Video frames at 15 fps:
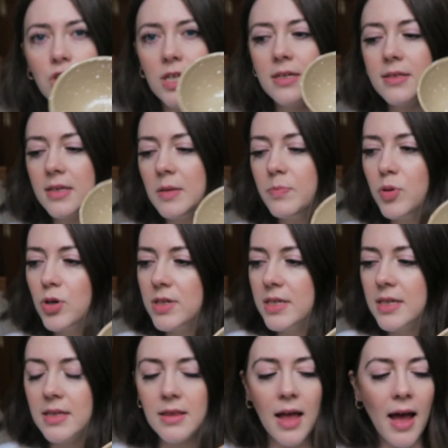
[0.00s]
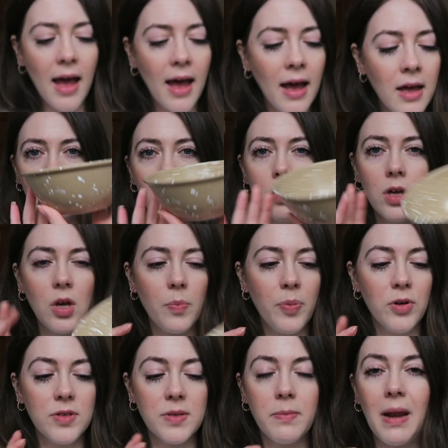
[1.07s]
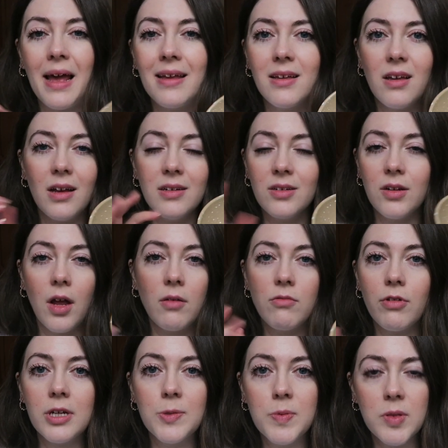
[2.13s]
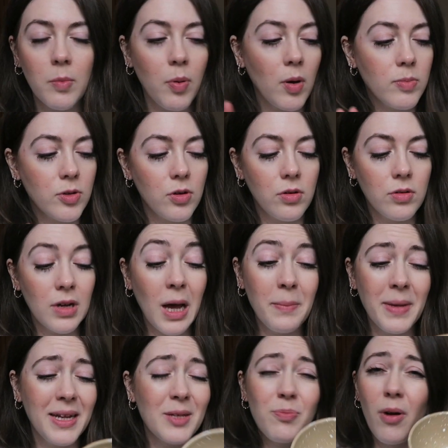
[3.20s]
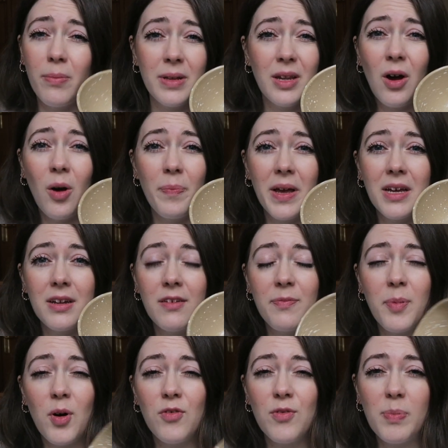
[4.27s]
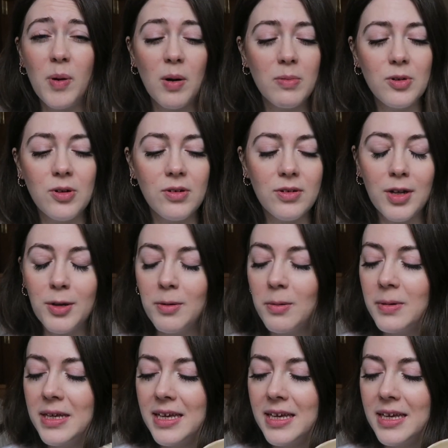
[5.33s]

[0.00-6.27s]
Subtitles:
chia seed pudding in there, or you could put some like, I don't know, crisps or popcorn. I mean, it's probably not a big enough bowl for popcorn, who are we